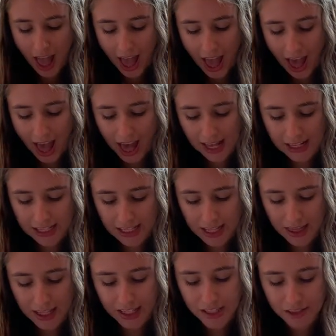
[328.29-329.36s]
And
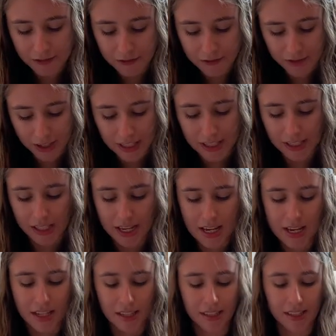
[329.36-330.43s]
this
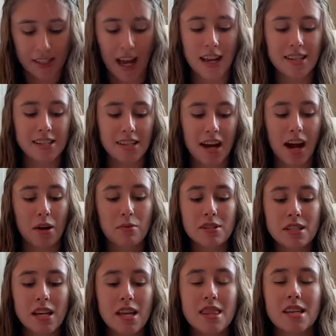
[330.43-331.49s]
frisky scent, I would
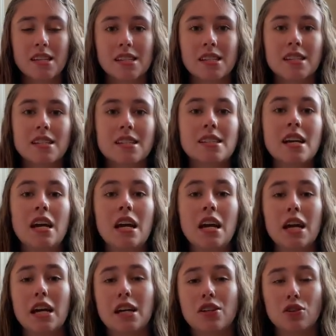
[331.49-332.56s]
say this is
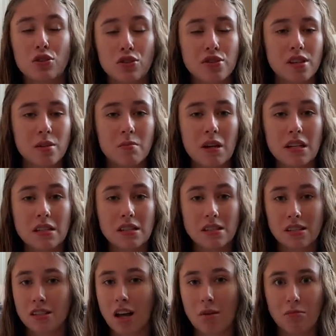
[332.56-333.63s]
an ultimate
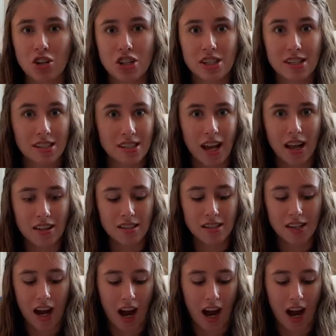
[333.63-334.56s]
summer scent.